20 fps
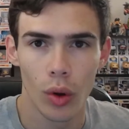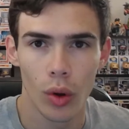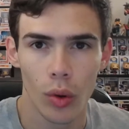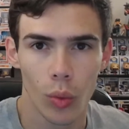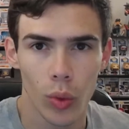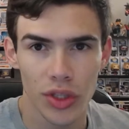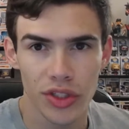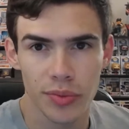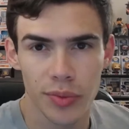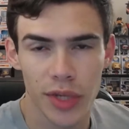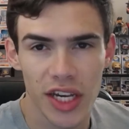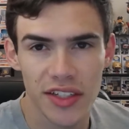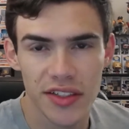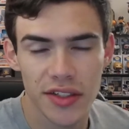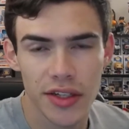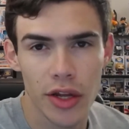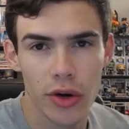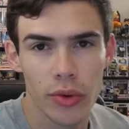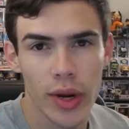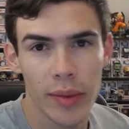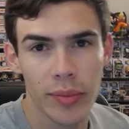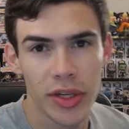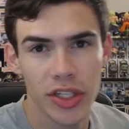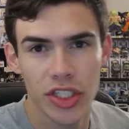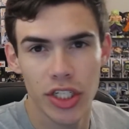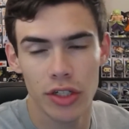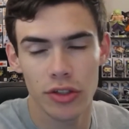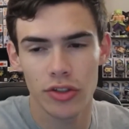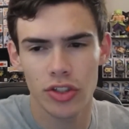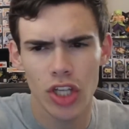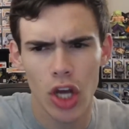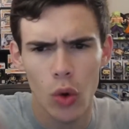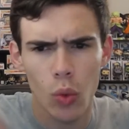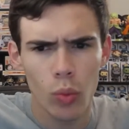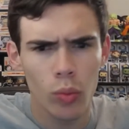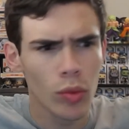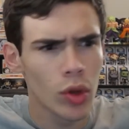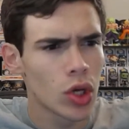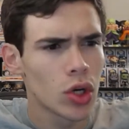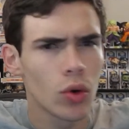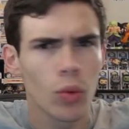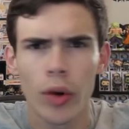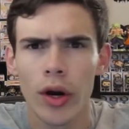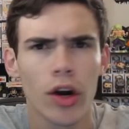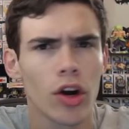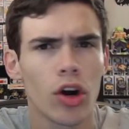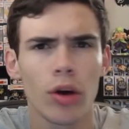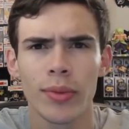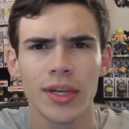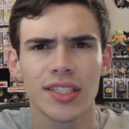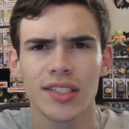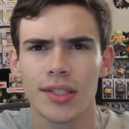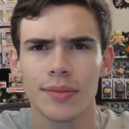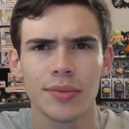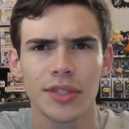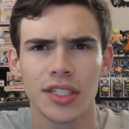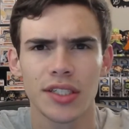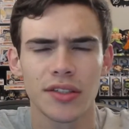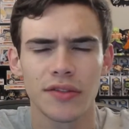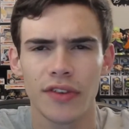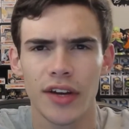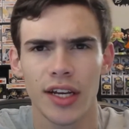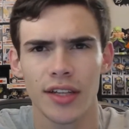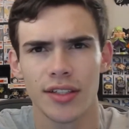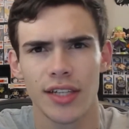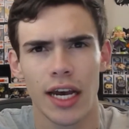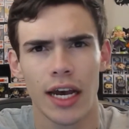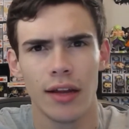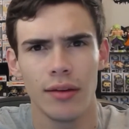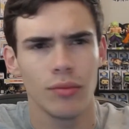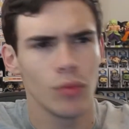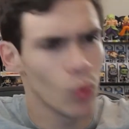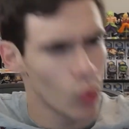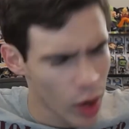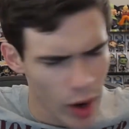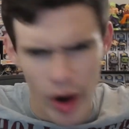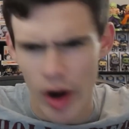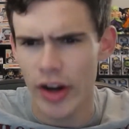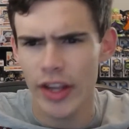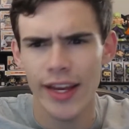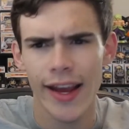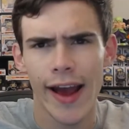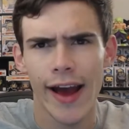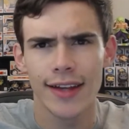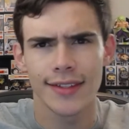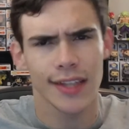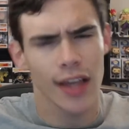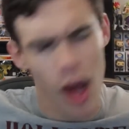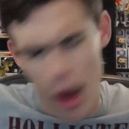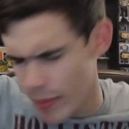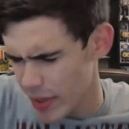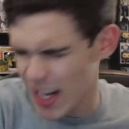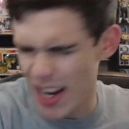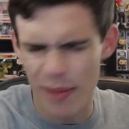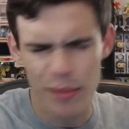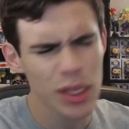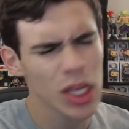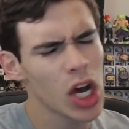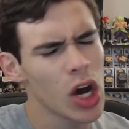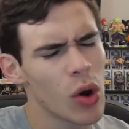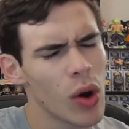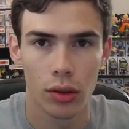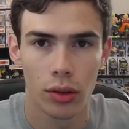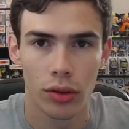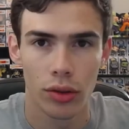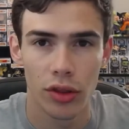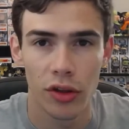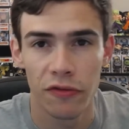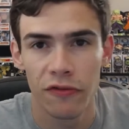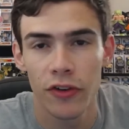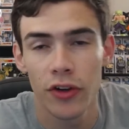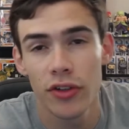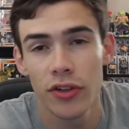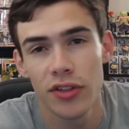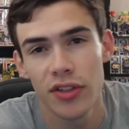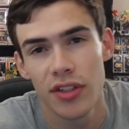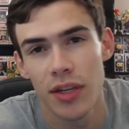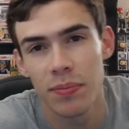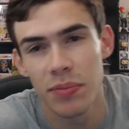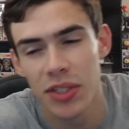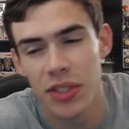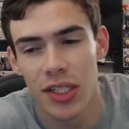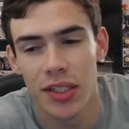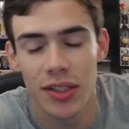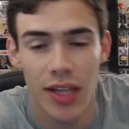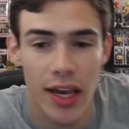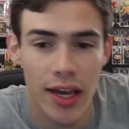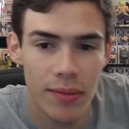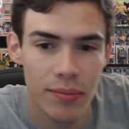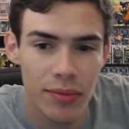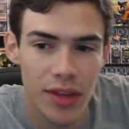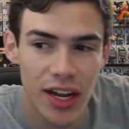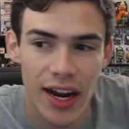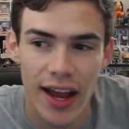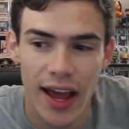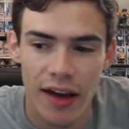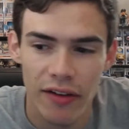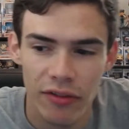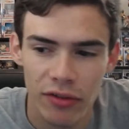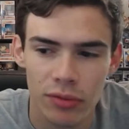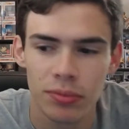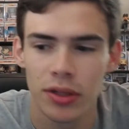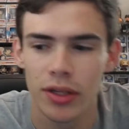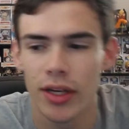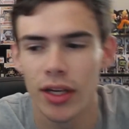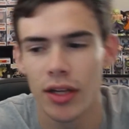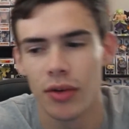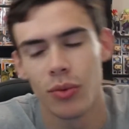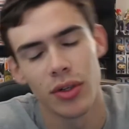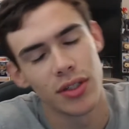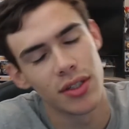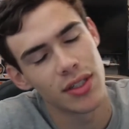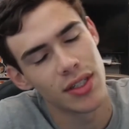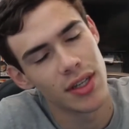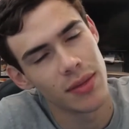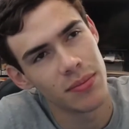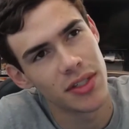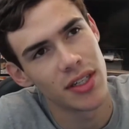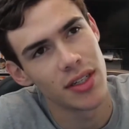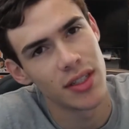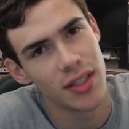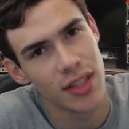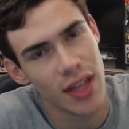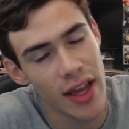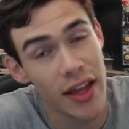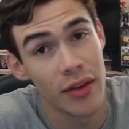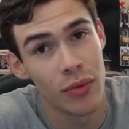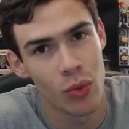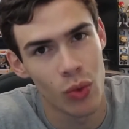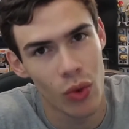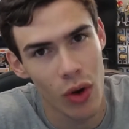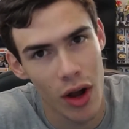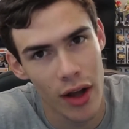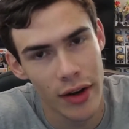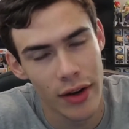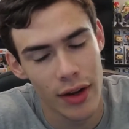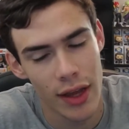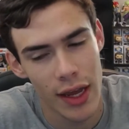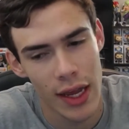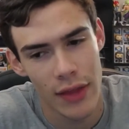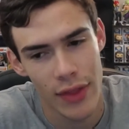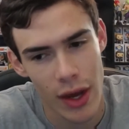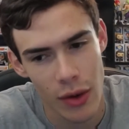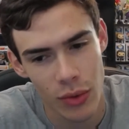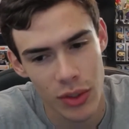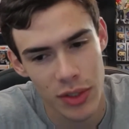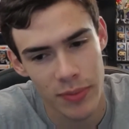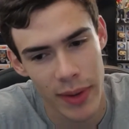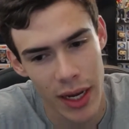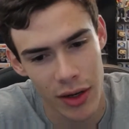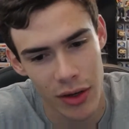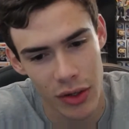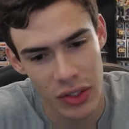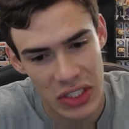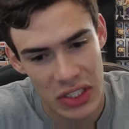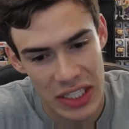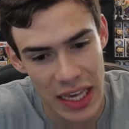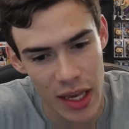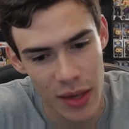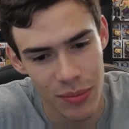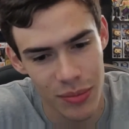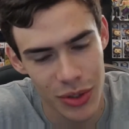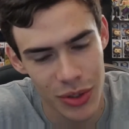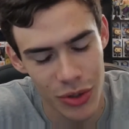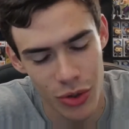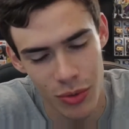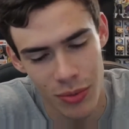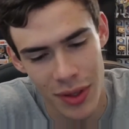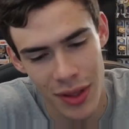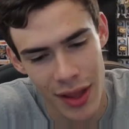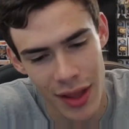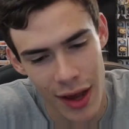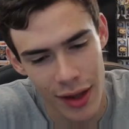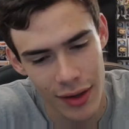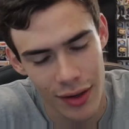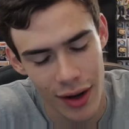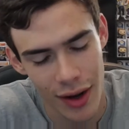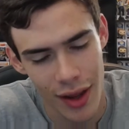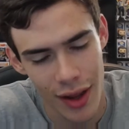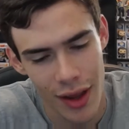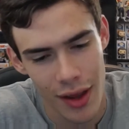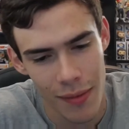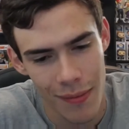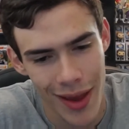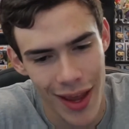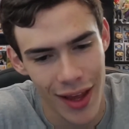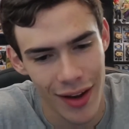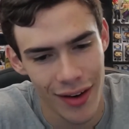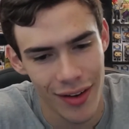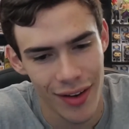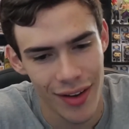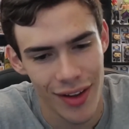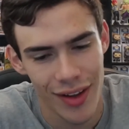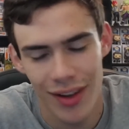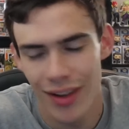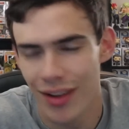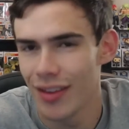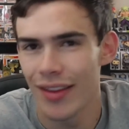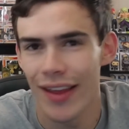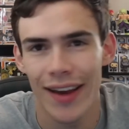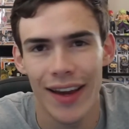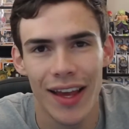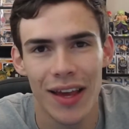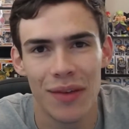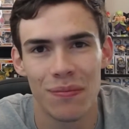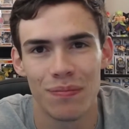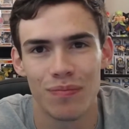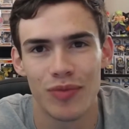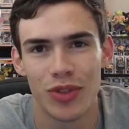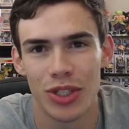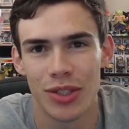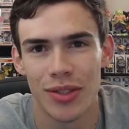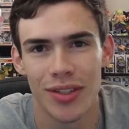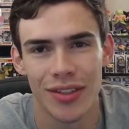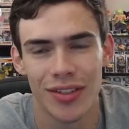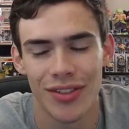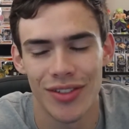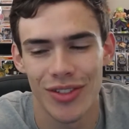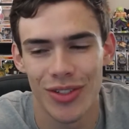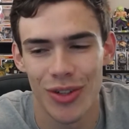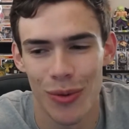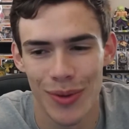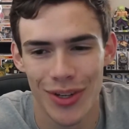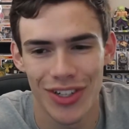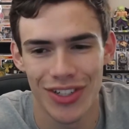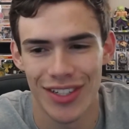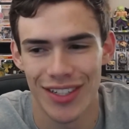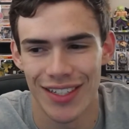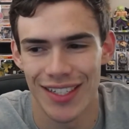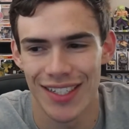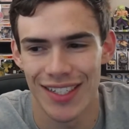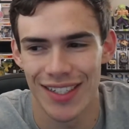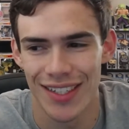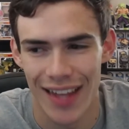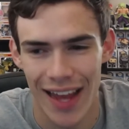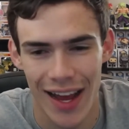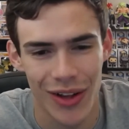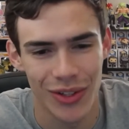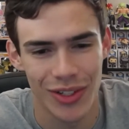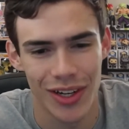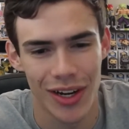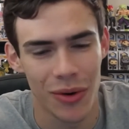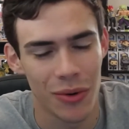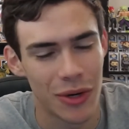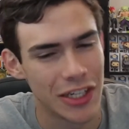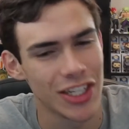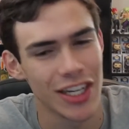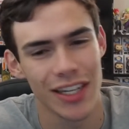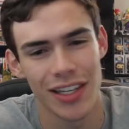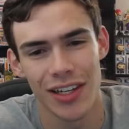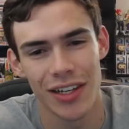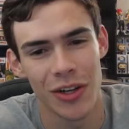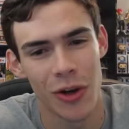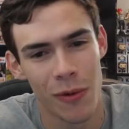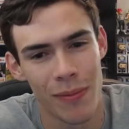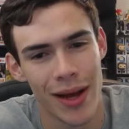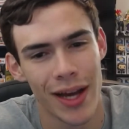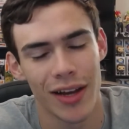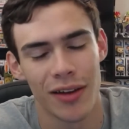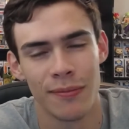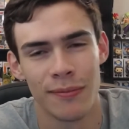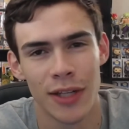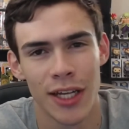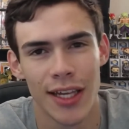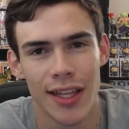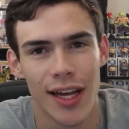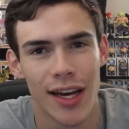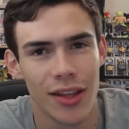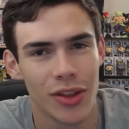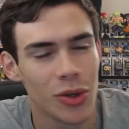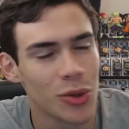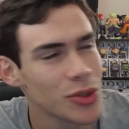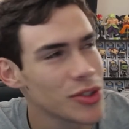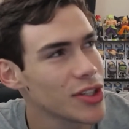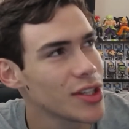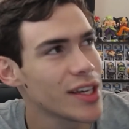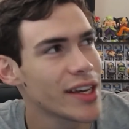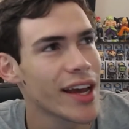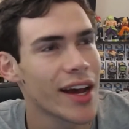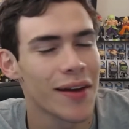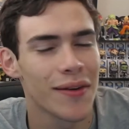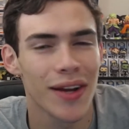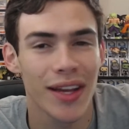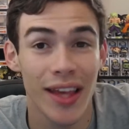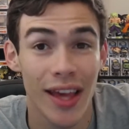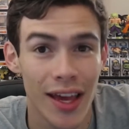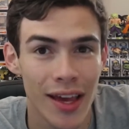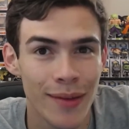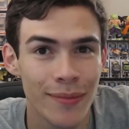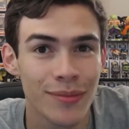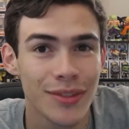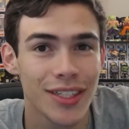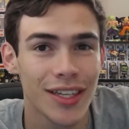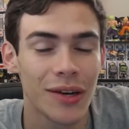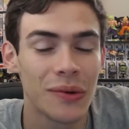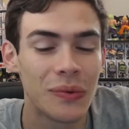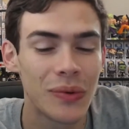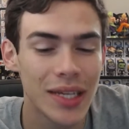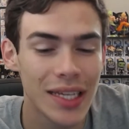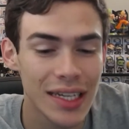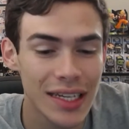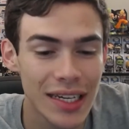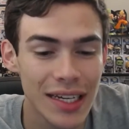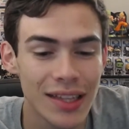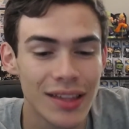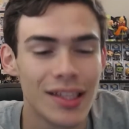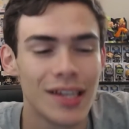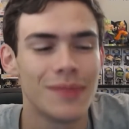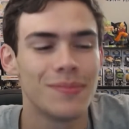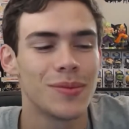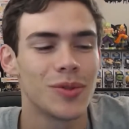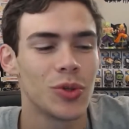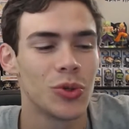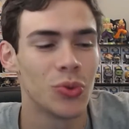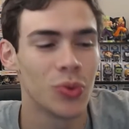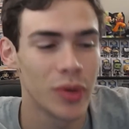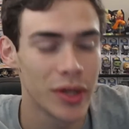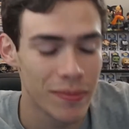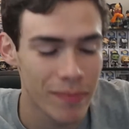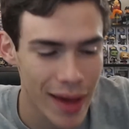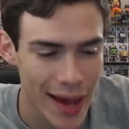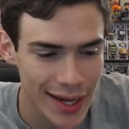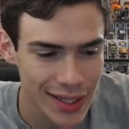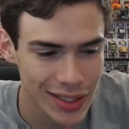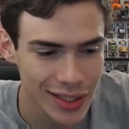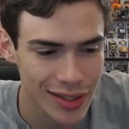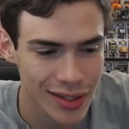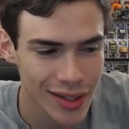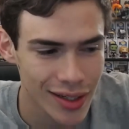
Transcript: What's up guys, Skittle Rampage here. So, where are all my Simpsons fans at? Where are you guys? Comment down below. The first Simpsons game that I ever played was Simpsons Hit and Run, and that was back on GameCube, and that, man, that game just is so much nostalgia. I wish I could go back and play that. Those are the kind of games that we need them to remaster.